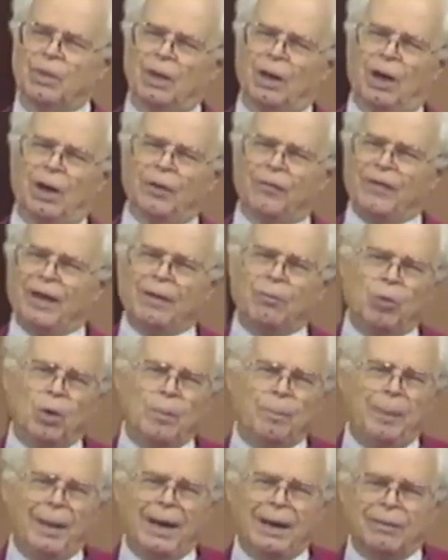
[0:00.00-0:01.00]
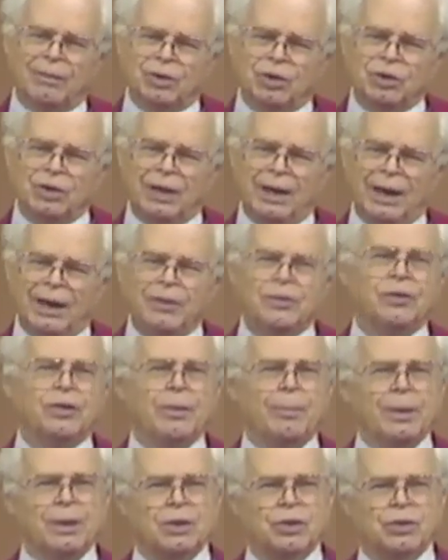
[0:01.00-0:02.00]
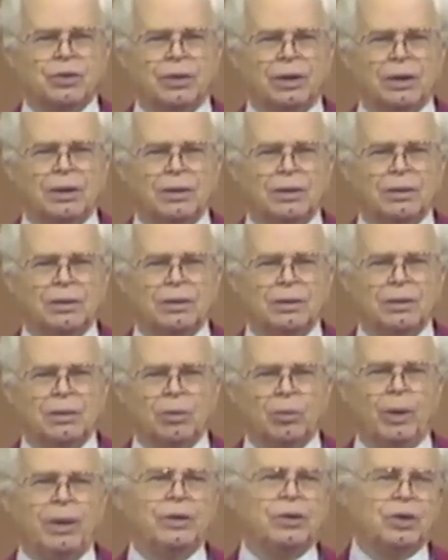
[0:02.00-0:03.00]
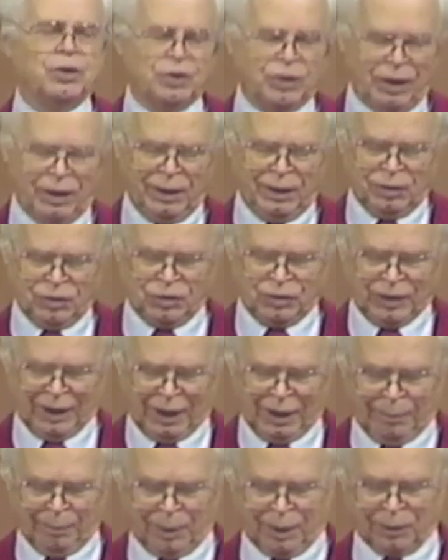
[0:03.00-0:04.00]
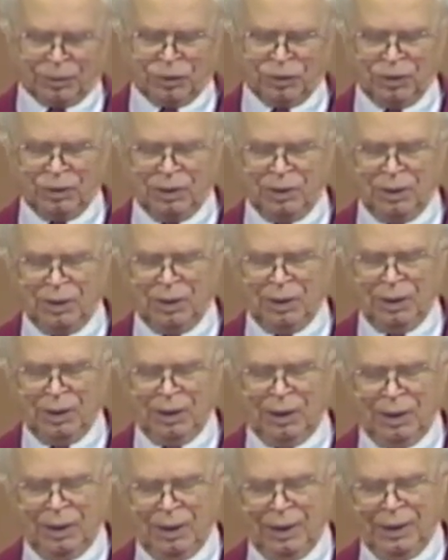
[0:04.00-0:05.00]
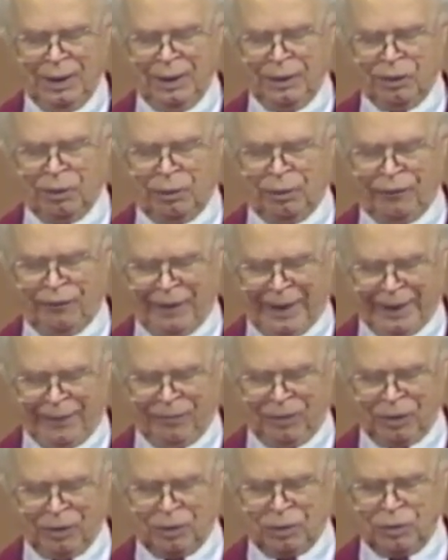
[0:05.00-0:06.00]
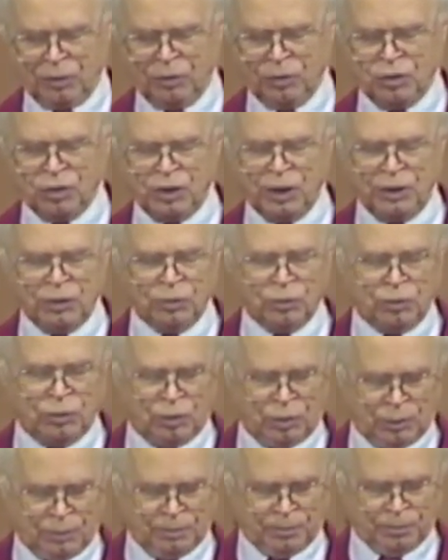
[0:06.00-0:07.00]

out of that one parish entered the ministry, went to study at Stellenbosch, and the revival continued